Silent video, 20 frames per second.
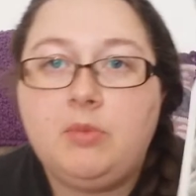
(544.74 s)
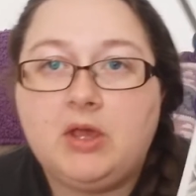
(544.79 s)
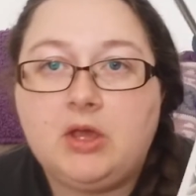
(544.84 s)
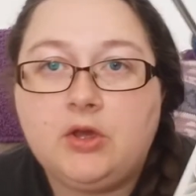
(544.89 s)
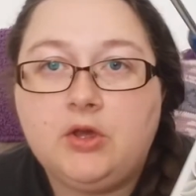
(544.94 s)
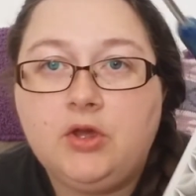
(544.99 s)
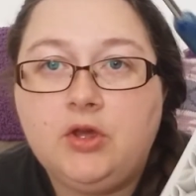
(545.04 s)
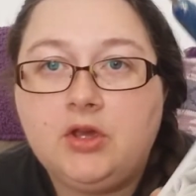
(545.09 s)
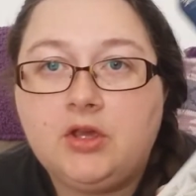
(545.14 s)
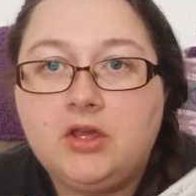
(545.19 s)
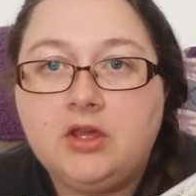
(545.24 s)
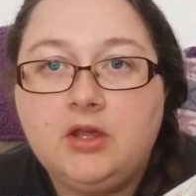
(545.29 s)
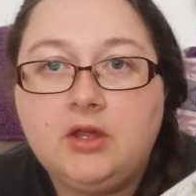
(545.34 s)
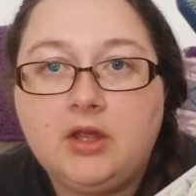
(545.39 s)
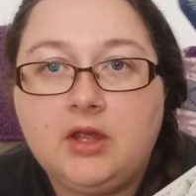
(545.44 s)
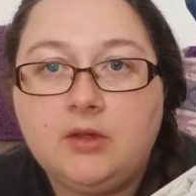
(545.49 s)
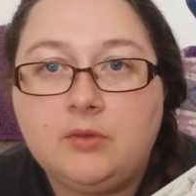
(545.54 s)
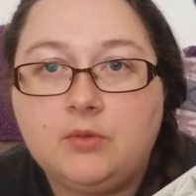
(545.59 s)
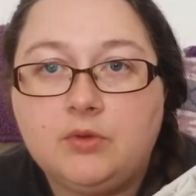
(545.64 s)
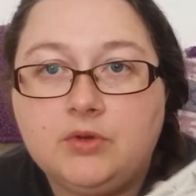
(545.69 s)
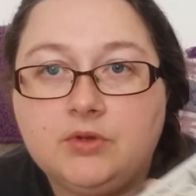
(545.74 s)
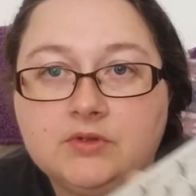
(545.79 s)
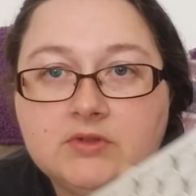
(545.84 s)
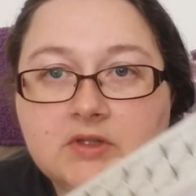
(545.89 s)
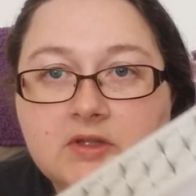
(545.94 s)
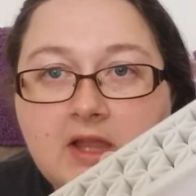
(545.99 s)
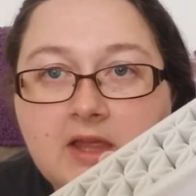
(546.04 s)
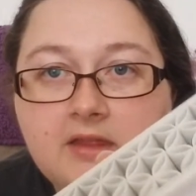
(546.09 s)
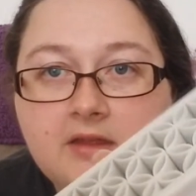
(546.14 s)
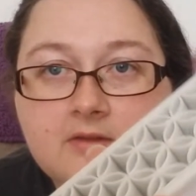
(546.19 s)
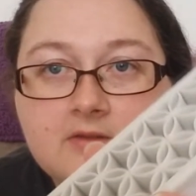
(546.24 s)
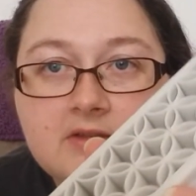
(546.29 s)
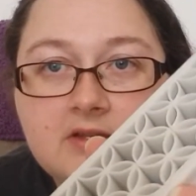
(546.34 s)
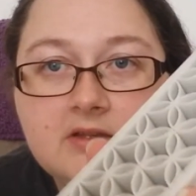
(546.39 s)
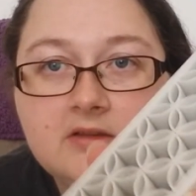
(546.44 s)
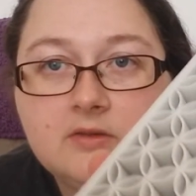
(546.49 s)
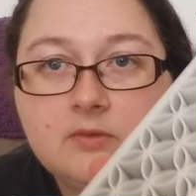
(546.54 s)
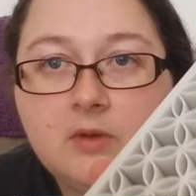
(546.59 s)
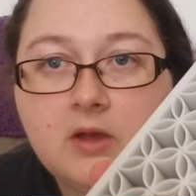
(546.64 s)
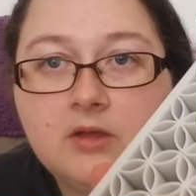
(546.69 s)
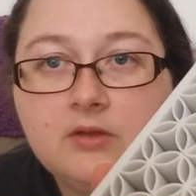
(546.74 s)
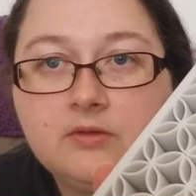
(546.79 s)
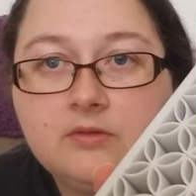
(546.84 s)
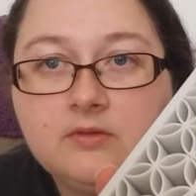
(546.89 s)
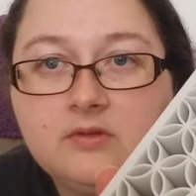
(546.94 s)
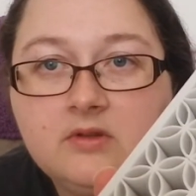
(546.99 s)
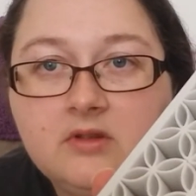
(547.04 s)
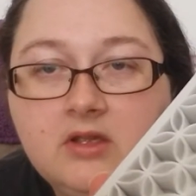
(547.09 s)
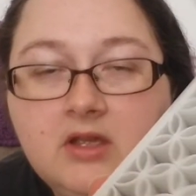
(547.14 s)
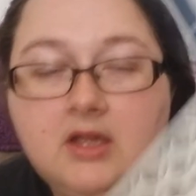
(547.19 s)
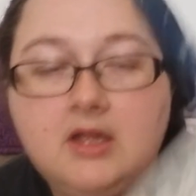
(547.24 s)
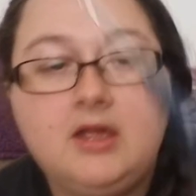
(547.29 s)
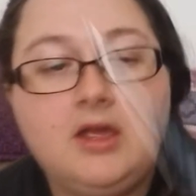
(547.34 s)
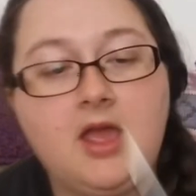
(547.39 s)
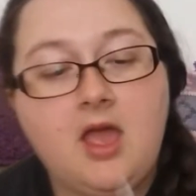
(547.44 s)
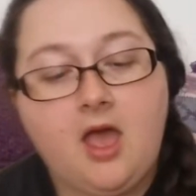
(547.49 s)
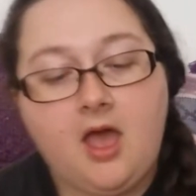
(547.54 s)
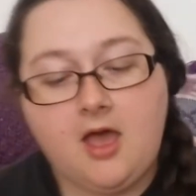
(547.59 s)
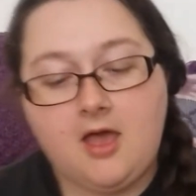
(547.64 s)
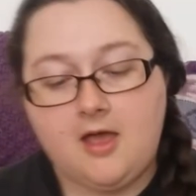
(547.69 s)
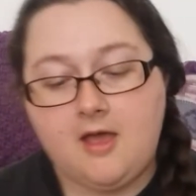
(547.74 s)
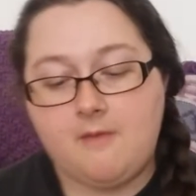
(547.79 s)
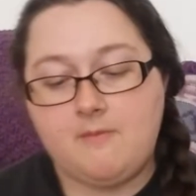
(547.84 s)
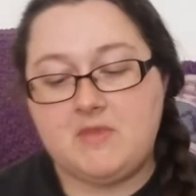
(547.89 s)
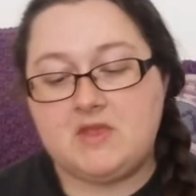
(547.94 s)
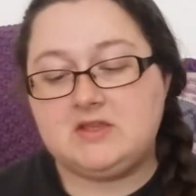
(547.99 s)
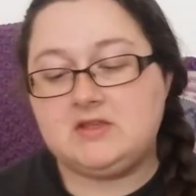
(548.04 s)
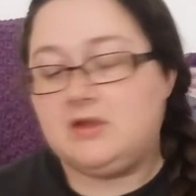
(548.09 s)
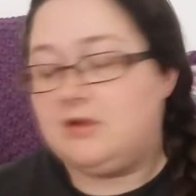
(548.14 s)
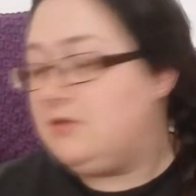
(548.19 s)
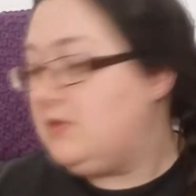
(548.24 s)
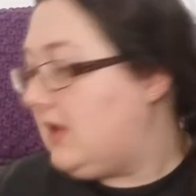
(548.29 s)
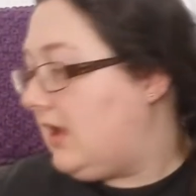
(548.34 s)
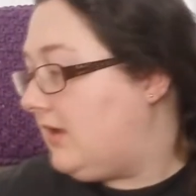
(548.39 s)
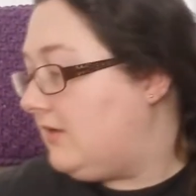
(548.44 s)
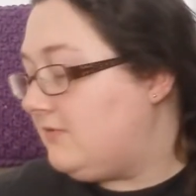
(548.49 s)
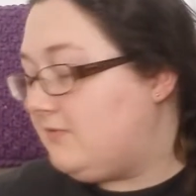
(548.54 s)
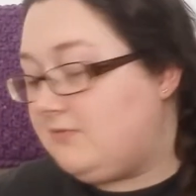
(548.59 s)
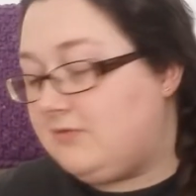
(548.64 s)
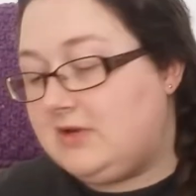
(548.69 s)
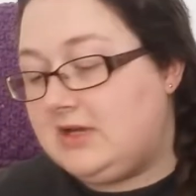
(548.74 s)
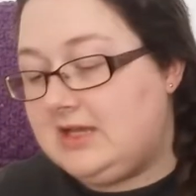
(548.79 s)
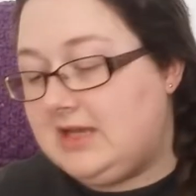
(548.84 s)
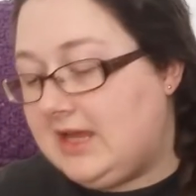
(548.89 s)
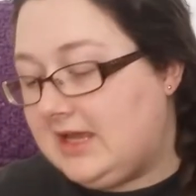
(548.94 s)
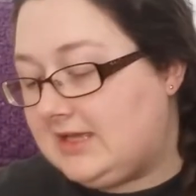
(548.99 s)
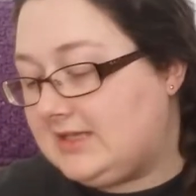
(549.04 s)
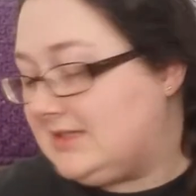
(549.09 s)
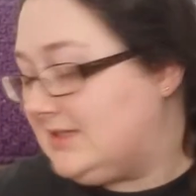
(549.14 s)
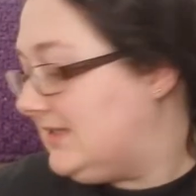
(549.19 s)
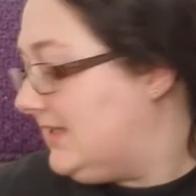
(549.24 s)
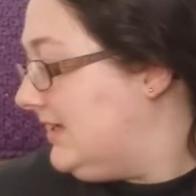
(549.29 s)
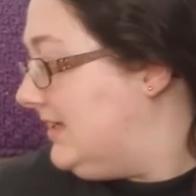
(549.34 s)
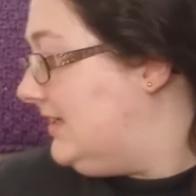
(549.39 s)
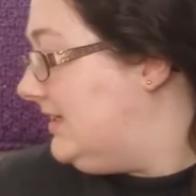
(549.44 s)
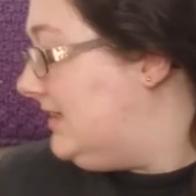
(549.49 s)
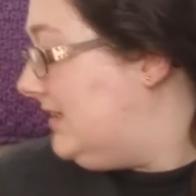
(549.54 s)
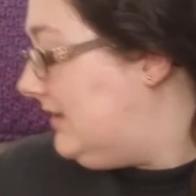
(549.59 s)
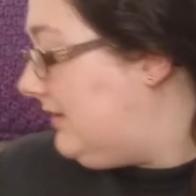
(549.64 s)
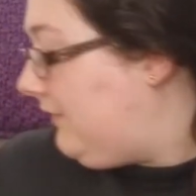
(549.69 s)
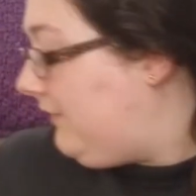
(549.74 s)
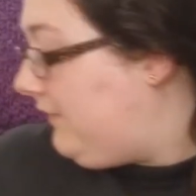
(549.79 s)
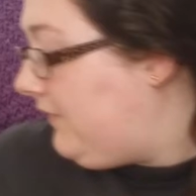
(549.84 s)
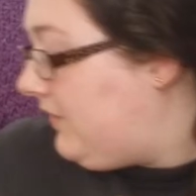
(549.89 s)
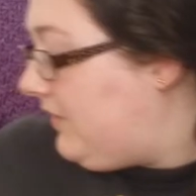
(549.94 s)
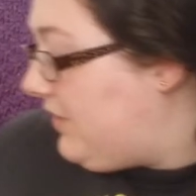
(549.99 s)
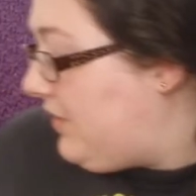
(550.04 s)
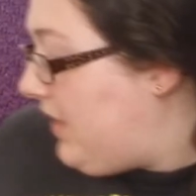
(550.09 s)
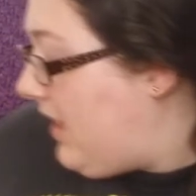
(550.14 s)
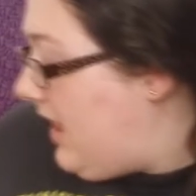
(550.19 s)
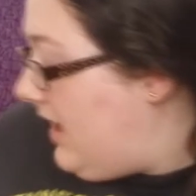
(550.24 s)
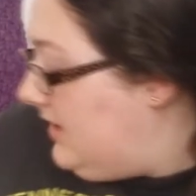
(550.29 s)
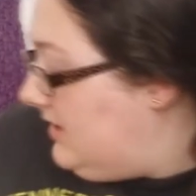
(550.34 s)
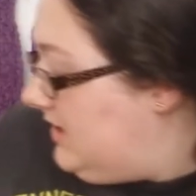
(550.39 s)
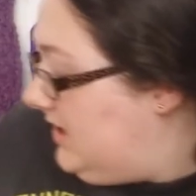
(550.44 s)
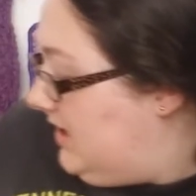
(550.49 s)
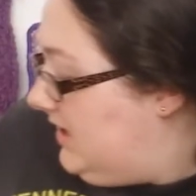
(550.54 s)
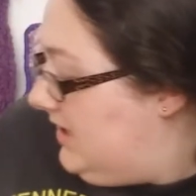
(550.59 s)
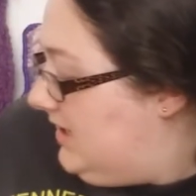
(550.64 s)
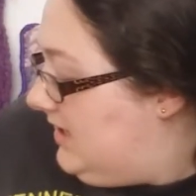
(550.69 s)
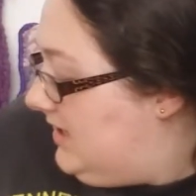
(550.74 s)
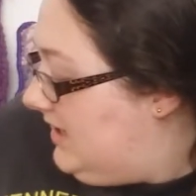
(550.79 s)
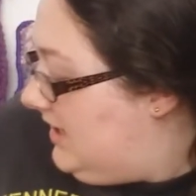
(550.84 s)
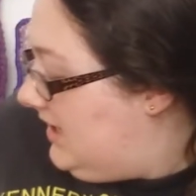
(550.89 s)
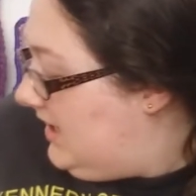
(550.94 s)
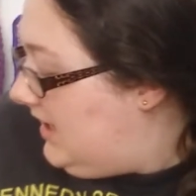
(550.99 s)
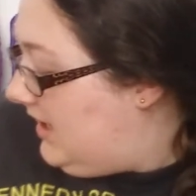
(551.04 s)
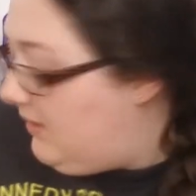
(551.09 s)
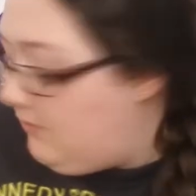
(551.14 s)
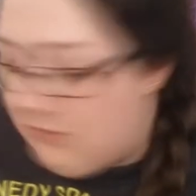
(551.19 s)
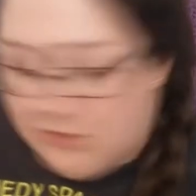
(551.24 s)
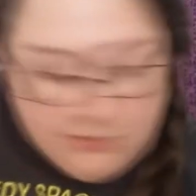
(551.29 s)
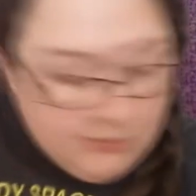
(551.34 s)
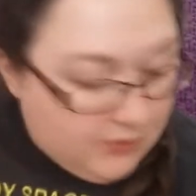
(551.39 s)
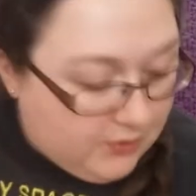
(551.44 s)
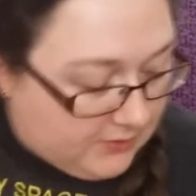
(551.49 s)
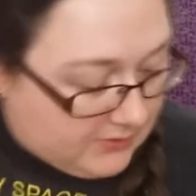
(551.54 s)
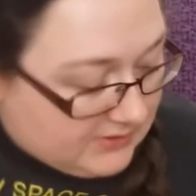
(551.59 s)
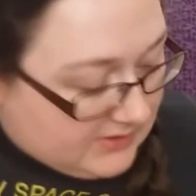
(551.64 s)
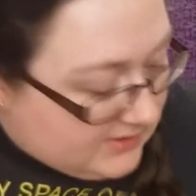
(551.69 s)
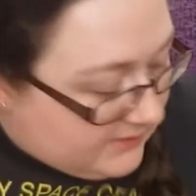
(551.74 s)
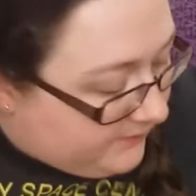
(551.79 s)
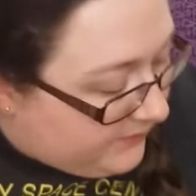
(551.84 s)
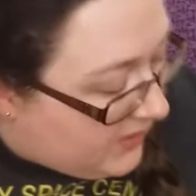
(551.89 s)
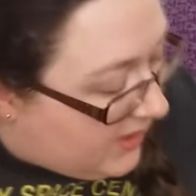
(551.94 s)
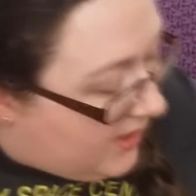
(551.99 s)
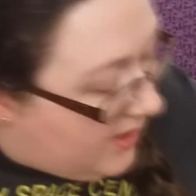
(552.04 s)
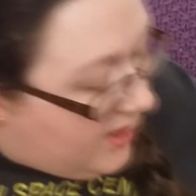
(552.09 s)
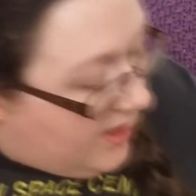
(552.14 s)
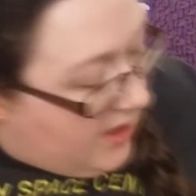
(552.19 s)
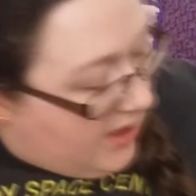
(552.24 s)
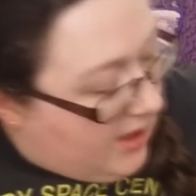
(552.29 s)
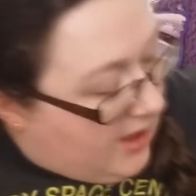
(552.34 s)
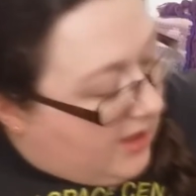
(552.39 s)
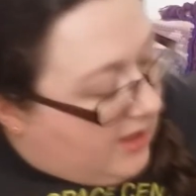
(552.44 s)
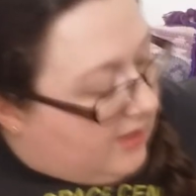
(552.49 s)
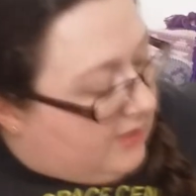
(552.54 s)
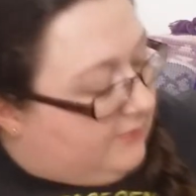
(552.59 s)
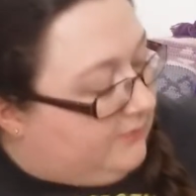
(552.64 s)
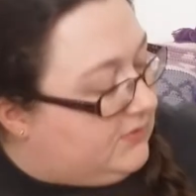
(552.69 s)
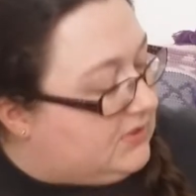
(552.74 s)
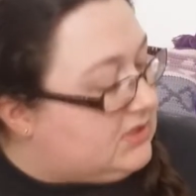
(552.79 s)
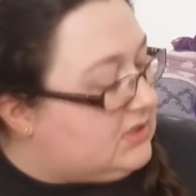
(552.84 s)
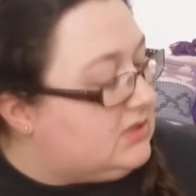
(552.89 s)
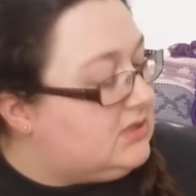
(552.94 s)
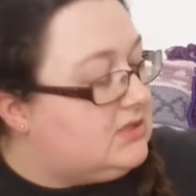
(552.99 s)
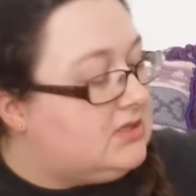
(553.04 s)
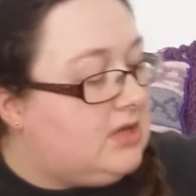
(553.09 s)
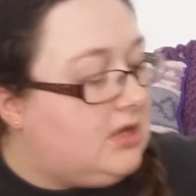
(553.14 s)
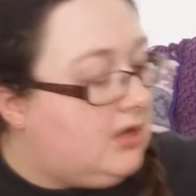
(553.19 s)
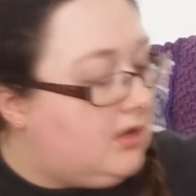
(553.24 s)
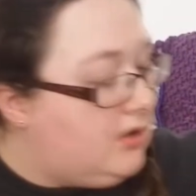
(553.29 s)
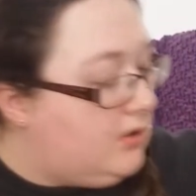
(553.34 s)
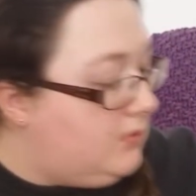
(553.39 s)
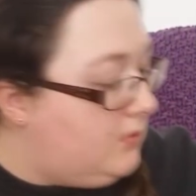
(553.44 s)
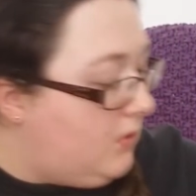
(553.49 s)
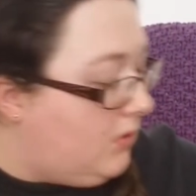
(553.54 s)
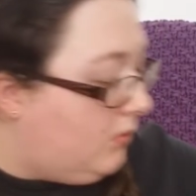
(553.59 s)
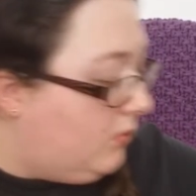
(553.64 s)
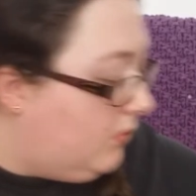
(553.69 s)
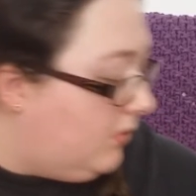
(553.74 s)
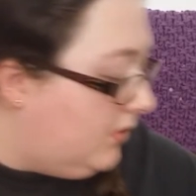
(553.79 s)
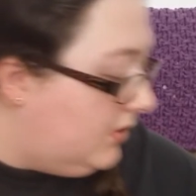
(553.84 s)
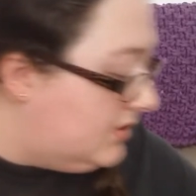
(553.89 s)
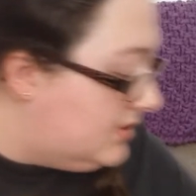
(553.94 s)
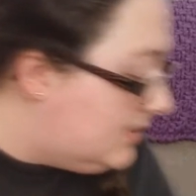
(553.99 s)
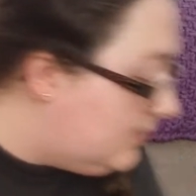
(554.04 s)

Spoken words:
bigger hook, it will also let those in as well. So yeah, really excited for that in my box. So what